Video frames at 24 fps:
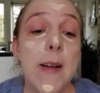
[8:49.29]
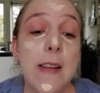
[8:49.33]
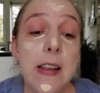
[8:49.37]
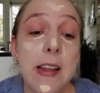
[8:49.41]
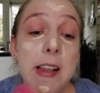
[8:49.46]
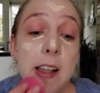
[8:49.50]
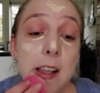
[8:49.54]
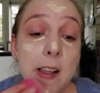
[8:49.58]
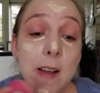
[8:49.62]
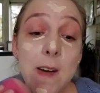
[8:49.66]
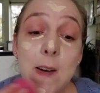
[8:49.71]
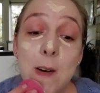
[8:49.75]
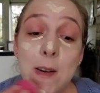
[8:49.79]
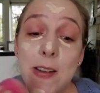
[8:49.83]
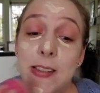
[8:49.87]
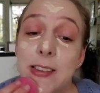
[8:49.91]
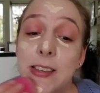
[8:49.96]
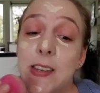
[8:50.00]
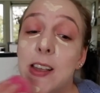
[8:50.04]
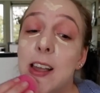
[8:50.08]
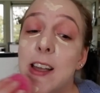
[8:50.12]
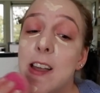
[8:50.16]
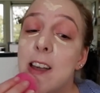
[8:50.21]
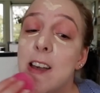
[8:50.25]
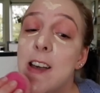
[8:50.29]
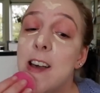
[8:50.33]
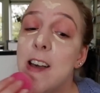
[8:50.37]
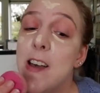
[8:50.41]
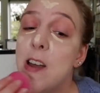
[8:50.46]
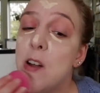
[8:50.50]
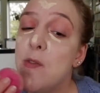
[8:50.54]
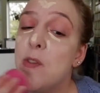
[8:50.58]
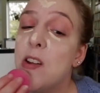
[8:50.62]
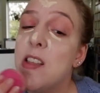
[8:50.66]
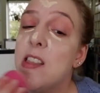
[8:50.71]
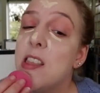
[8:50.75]
Like I go into
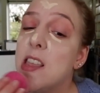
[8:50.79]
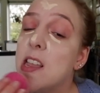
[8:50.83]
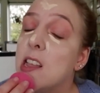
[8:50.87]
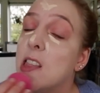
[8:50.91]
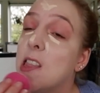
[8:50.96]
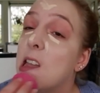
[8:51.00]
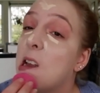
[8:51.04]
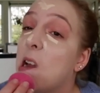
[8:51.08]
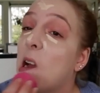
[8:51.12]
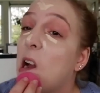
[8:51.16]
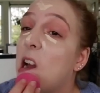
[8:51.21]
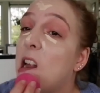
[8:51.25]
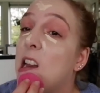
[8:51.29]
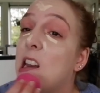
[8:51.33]
everything there